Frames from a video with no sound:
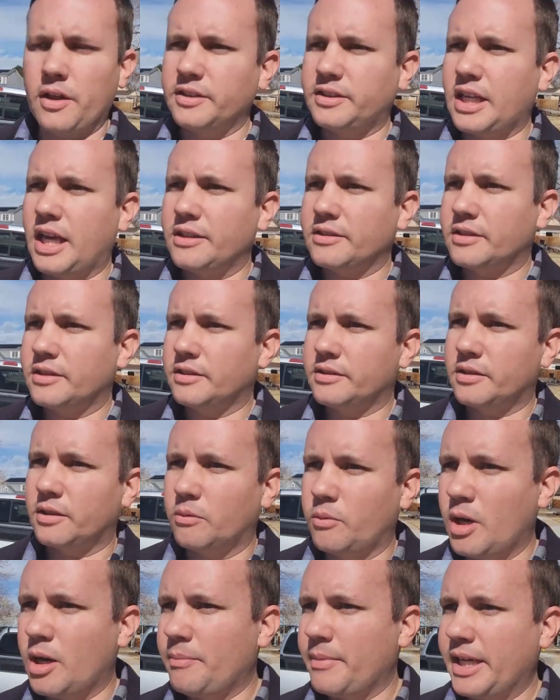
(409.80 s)
these houses are
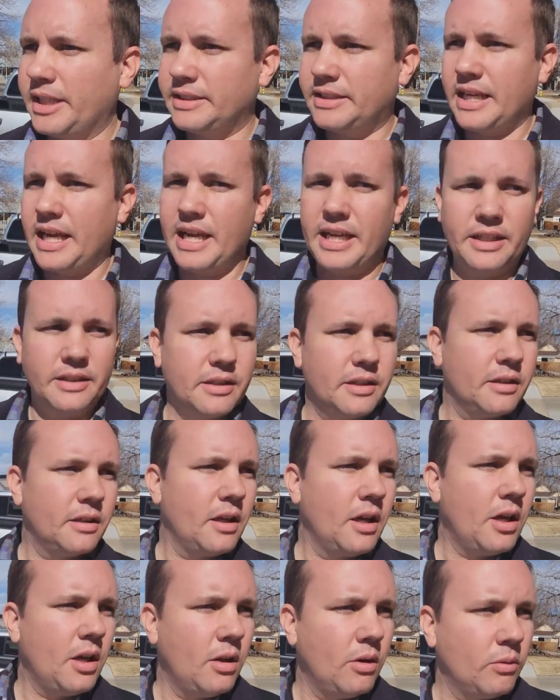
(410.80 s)
well maintained,
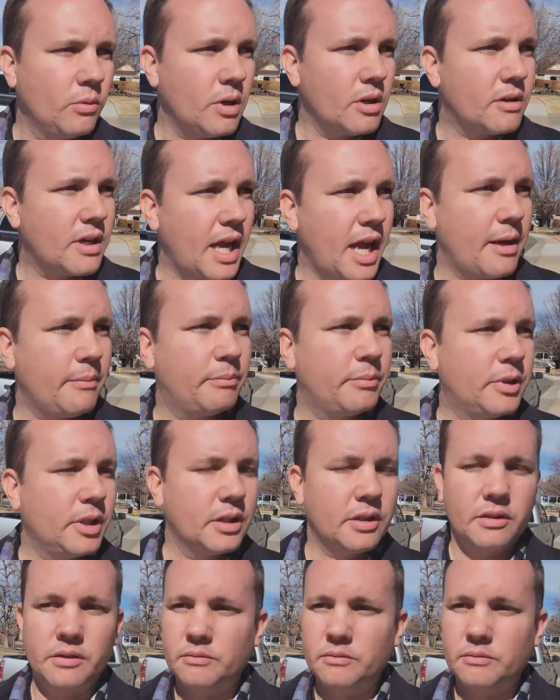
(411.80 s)
well kept.